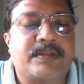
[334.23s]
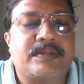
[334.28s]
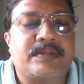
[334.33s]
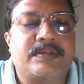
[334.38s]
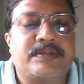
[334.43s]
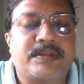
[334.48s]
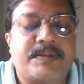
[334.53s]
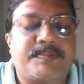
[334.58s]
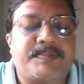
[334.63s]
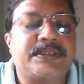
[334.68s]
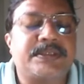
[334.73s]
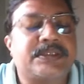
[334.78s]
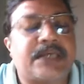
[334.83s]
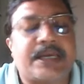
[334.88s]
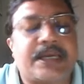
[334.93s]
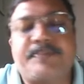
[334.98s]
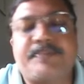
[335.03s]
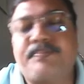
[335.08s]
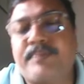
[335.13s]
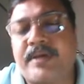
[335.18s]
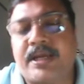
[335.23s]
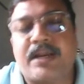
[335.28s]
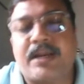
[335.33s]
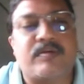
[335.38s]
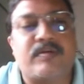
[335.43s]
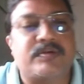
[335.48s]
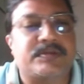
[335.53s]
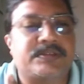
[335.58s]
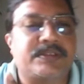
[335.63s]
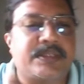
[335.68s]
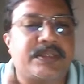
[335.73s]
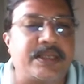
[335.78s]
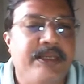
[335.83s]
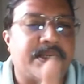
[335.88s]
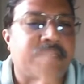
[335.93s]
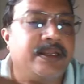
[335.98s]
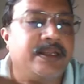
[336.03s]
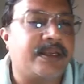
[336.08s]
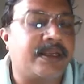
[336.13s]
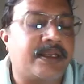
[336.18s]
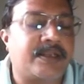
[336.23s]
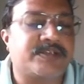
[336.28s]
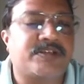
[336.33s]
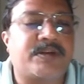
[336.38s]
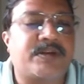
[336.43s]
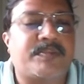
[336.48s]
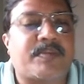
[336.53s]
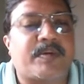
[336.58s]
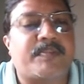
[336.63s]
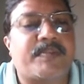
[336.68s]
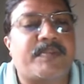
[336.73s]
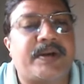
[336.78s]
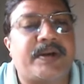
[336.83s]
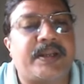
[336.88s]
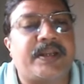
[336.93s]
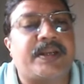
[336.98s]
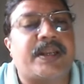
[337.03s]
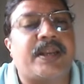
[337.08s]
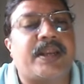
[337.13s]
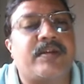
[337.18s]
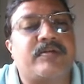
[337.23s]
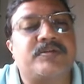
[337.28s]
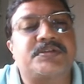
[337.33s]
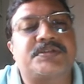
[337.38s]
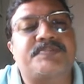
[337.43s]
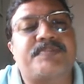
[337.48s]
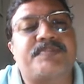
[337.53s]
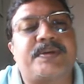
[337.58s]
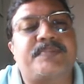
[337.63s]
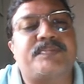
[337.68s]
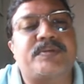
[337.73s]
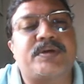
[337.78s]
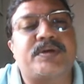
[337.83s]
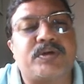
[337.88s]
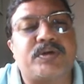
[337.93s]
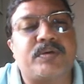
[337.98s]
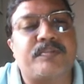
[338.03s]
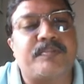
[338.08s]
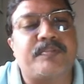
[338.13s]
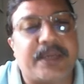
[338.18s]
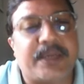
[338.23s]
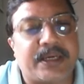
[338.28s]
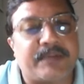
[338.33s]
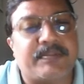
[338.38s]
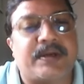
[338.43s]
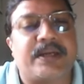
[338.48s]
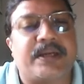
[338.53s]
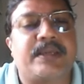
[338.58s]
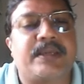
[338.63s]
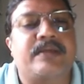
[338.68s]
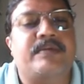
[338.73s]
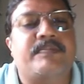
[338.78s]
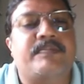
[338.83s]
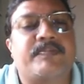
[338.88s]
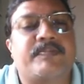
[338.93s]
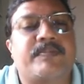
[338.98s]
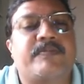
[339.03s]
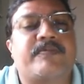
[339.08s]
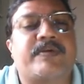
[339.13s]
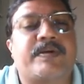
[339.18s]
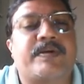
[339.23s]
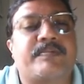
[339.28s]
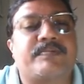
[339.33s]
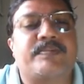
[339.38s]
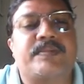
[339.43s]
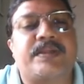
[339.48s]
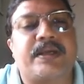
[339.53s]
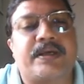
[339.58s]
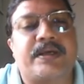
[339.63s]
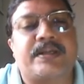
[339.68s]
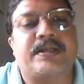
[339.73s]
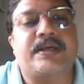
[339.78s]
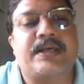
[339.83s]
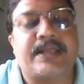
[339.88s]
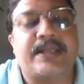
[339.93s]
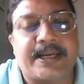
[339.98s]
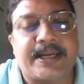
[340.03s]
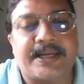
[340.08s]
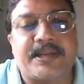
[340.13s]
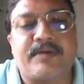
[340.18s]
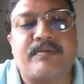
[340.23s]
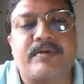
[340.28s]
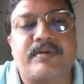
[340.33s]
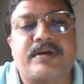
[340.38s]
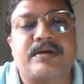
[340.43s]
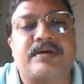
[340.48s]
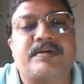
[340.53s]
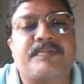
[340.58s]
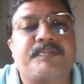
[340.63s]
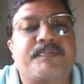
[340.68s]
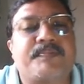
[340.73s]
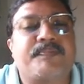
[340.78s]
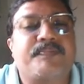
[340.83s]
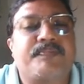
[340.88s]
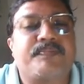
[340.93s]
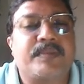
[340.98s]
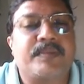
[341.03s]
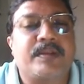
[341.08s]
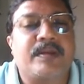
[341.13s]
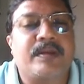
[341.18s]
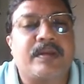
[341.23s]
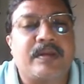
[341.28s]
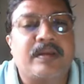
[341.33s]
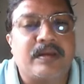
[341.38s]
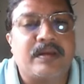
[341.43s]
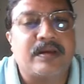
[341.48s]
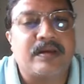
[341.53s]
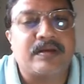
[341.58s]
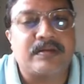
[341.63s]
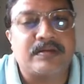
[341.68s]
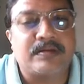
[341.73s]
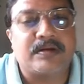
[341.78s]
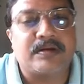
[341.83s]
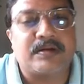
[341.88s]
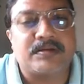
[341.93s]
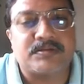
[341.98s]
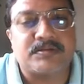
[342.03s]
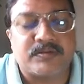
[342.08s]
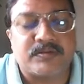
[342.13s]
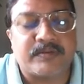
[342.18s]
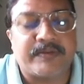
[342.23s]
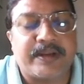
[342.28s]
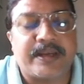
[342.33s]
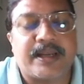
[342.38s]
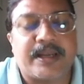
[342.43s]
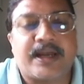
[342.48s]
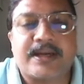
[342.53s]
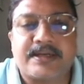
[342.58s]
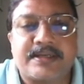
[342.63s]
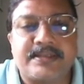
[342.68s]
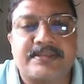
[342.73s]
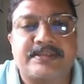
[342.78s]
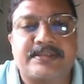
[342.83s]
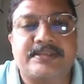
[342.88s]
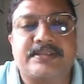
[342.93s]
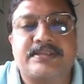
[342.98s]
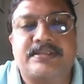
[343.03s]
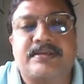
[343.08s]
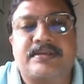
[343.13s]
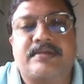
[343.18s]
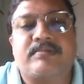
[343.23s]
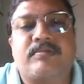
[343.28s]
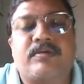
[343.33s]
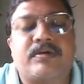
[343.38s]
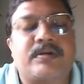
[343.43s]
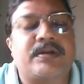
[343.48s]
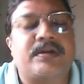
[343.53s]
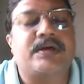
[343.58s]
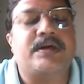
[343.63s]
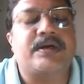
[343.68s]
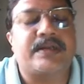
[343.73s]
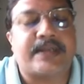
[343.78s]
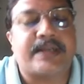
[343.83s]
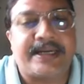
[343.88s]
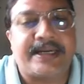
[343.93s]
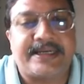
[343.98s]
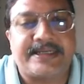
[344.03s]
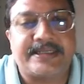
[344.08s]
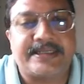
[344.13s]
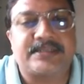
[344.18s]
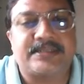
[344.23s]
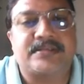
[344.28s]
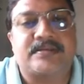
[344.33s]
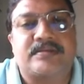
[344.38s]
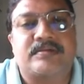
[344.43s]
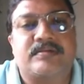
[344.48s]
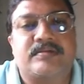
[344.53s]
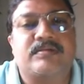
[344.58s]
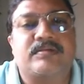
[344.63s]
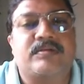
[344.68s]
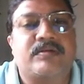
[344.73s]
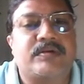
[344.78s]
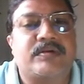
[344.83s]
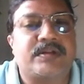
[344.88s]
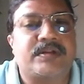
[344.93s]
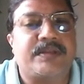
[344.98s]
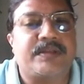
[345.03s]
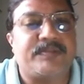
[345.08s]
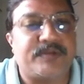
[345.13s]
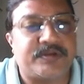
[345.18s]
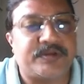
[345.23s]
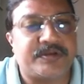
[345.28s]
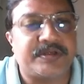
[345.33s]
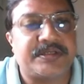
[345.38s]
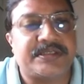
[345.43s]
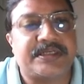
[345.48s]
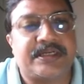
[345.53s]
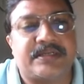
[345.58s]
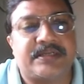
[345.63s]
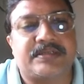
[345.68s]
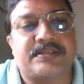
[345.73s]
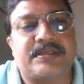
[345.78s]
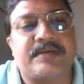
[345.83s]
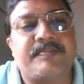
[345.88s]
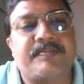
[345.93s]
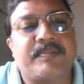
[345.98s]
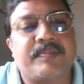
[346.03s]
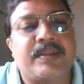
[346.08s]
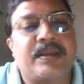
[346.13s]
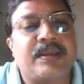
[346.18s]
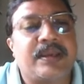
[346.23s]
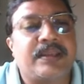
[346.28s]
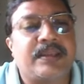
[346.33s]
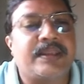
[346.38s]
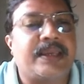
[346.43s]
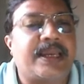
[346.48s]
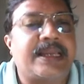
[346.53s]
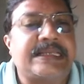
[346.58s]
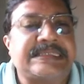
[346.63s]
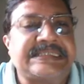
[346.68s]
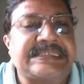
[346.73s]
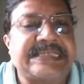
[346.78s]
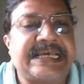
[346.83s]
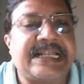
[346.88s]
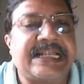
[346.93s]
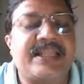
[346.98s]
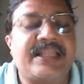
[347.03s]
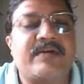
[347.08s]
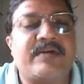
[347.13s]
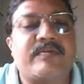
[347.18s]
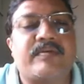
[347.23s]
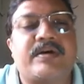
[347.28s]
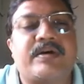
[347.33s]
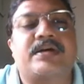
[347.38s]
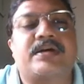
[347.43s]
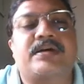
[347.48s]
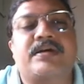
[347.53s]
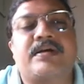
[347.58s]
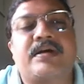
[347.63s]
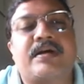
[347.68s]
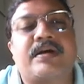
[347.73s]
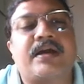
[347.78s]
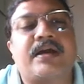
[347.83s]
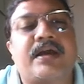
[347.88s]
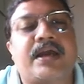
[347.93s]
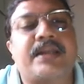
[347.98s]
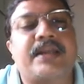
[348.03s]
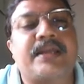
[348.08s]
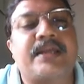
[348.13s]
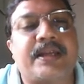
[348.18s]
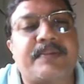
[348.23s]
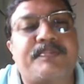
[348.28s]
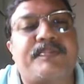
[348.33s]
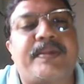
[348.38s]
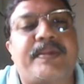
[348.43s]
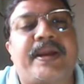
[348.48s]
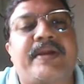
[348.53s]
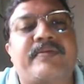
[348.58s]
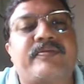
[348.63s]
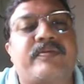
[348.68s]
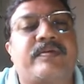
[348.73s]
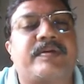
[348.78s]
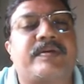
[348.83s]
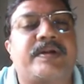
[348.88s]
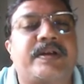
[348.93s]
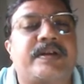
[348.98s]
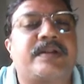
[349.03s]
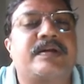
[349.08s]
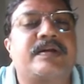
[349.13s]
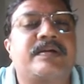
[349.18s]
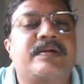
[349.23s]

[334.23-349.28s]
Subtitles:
That means IP allows the intellectual property. It allows people to make money from their creative work. So when artists or writers or the musicians they can sell their work and get paid for it.